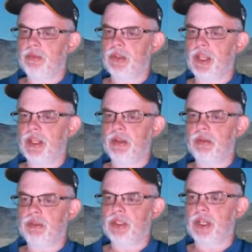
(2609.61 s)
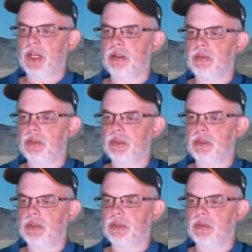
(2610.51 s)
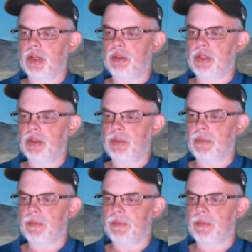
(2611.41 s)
thinking it was the cottonwood around here.